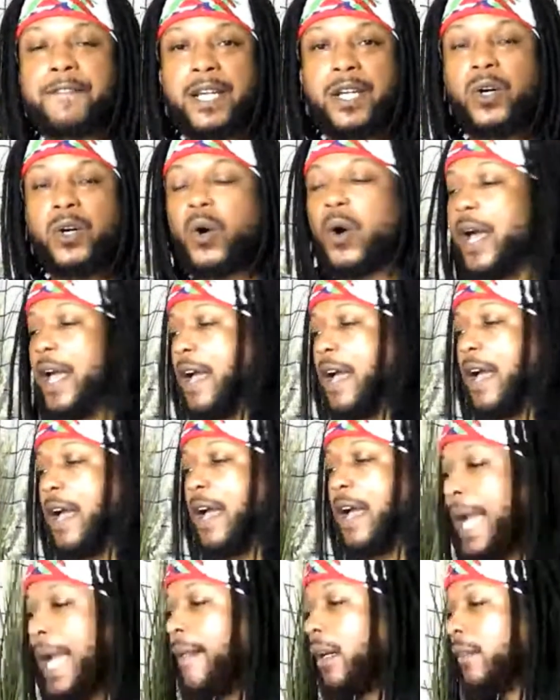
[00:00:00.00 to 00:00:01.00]
fail or
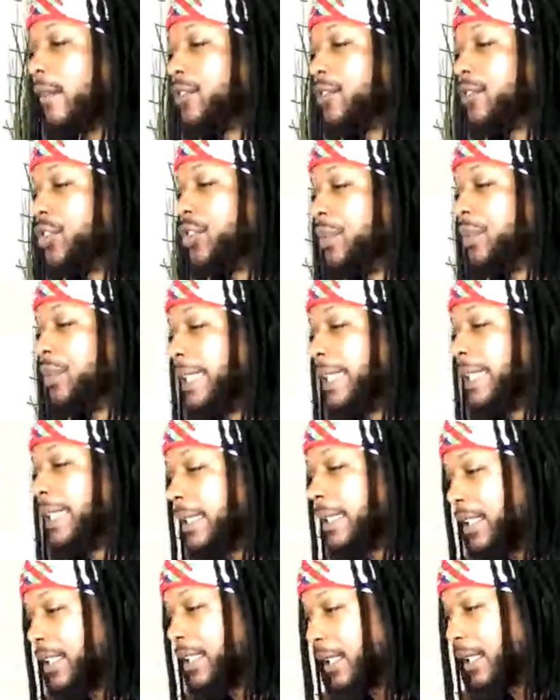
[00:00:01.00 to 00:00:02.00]
have lack
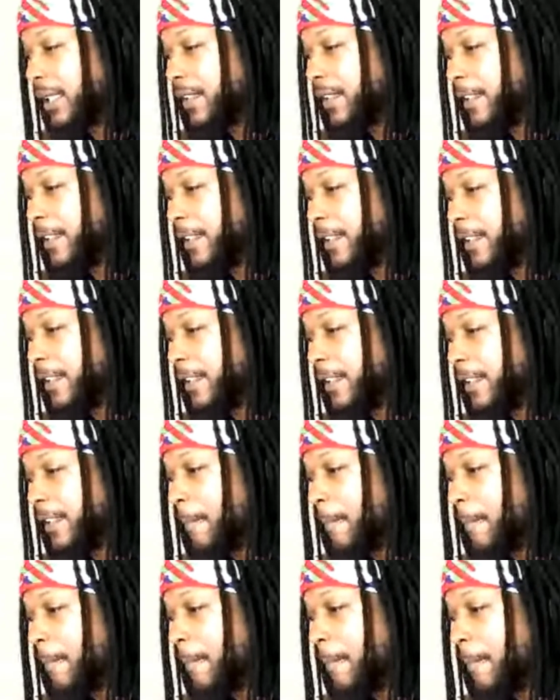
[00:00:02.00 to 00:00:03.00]
of due diligence.
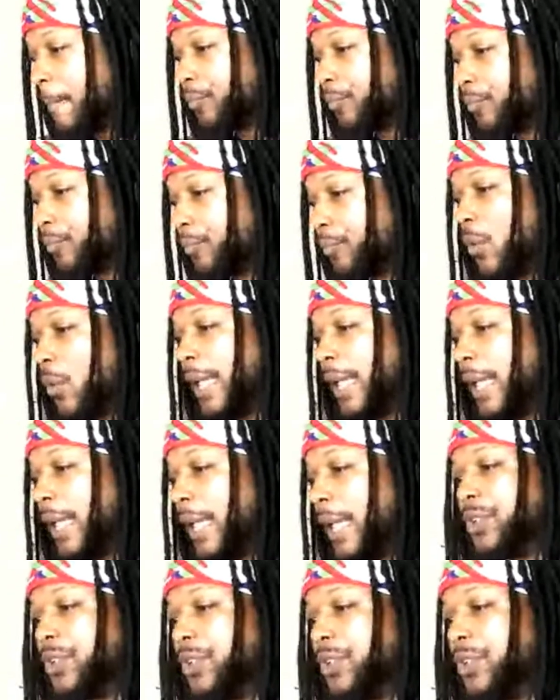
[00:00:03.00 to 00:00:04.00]

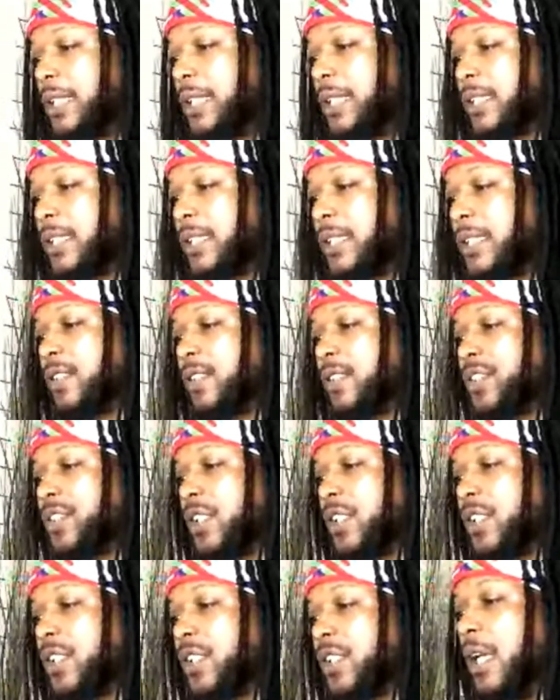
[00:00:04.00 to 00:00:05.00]
Okay, due
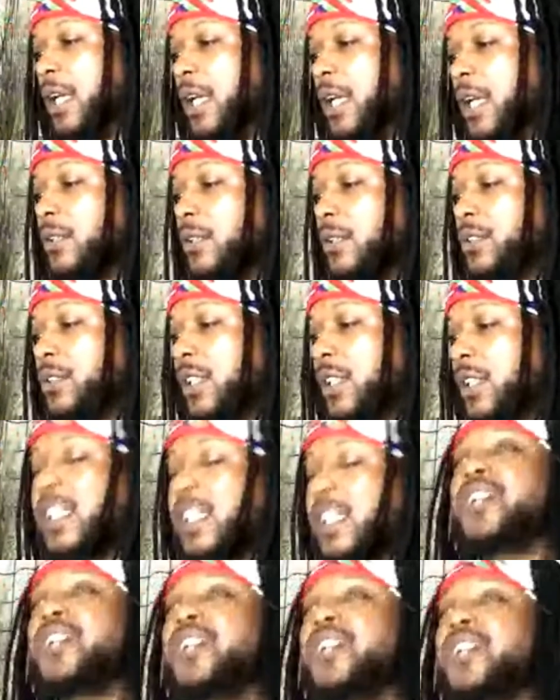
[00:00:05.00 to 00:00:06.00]
diligence to
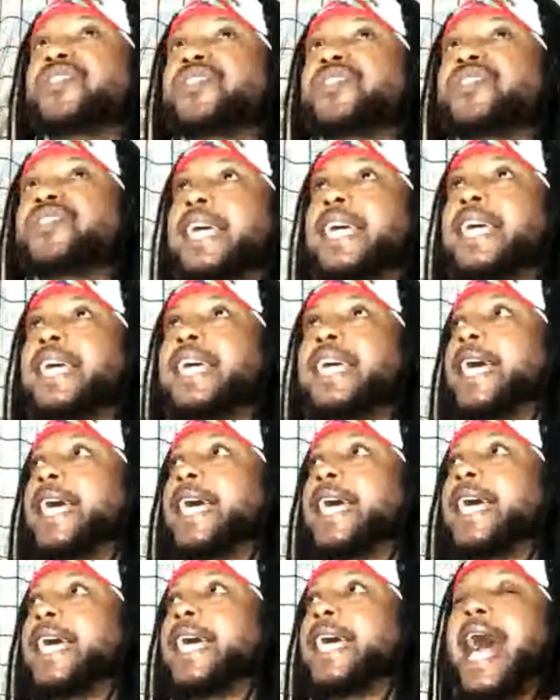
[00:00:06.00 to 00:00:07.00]
just
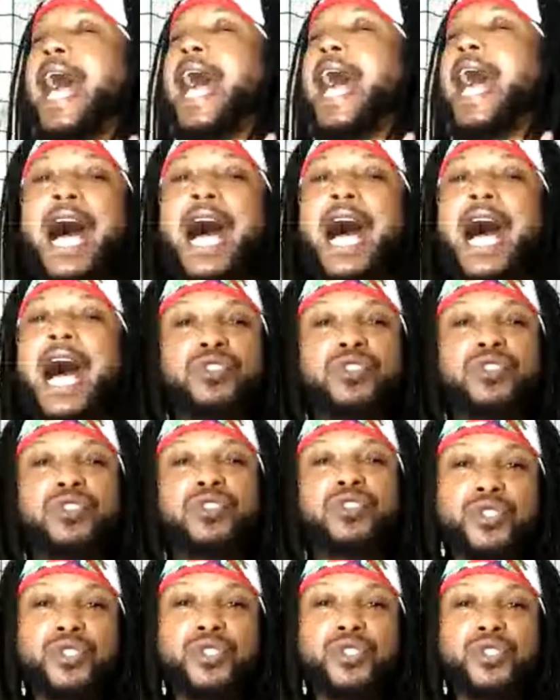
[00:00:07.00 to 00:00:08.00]
understand
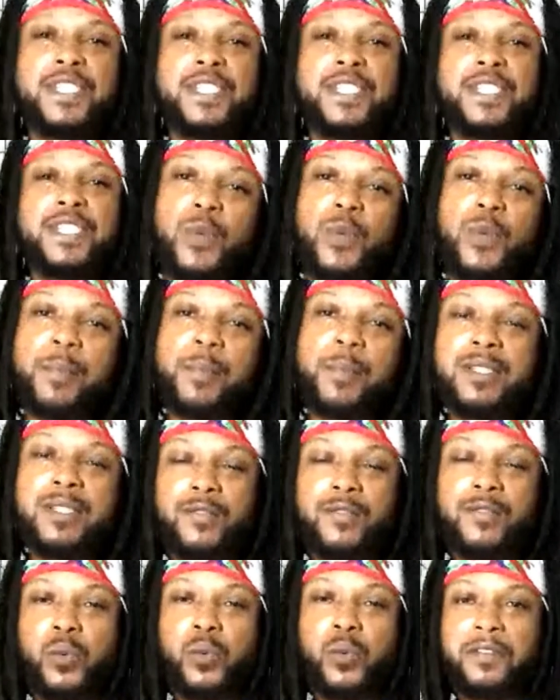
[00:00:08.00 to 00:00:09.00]
how to use
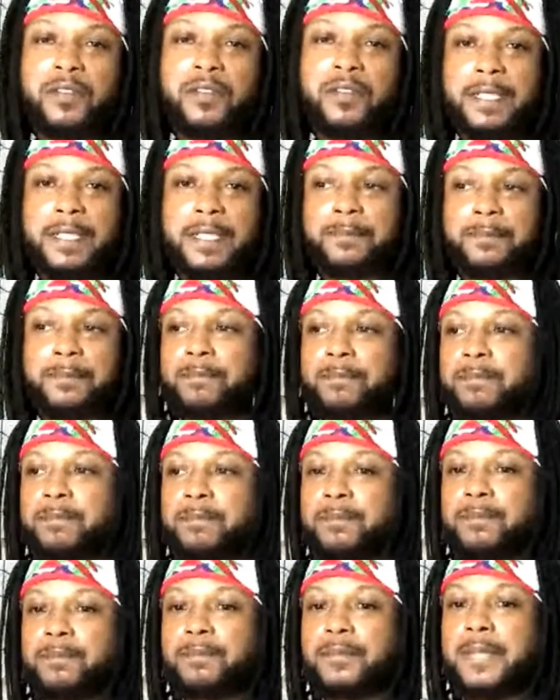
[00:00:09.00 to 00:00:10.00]
these weapons of
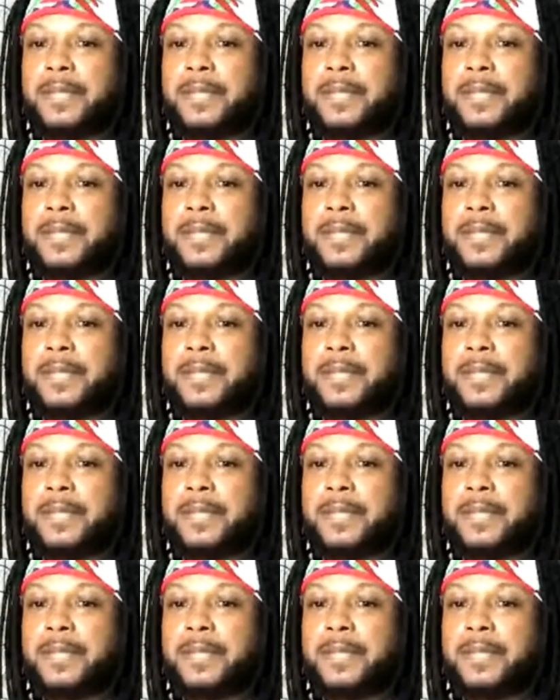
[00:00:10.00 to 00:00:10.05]
warfare.